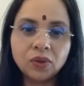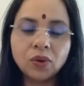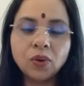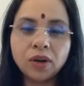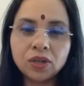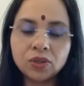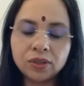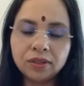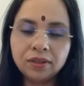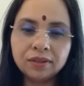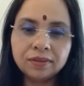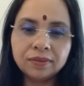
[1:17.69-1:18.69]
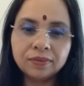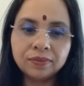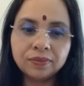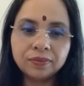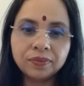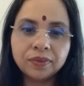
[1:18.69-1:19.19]
O oh, Arjun,
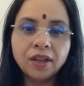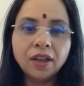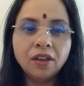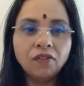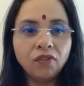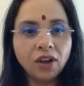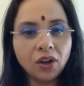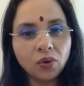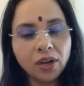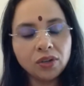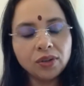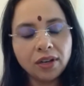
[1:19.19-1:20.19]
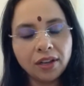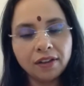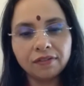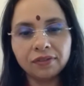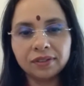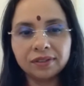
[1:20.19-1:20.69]
we are going to live.